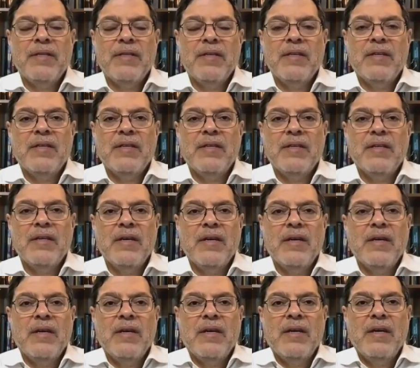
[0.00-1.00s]
And
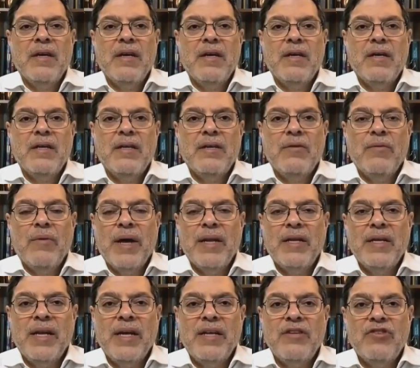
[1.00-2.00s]
the
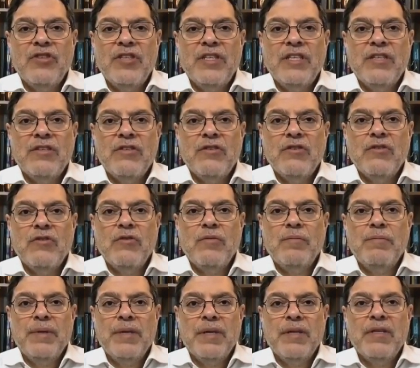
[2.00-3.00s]
Iranian
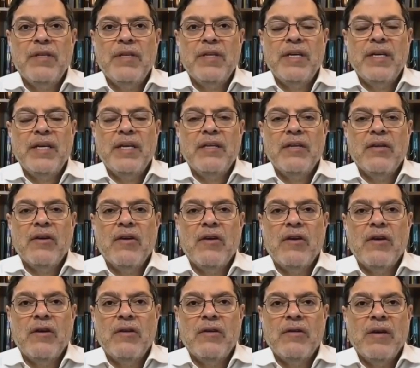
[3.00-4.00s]
engineers who built
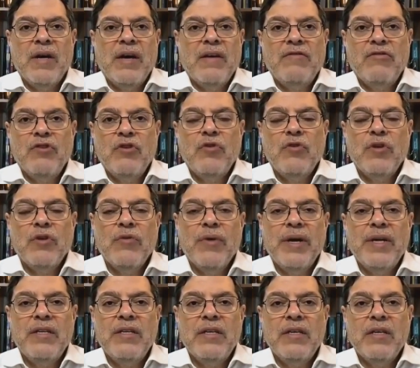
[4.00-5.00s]
it have
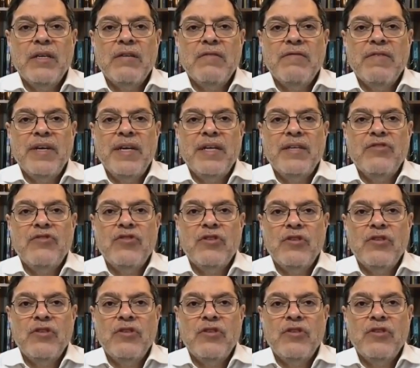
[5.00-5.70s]
shown a great deal of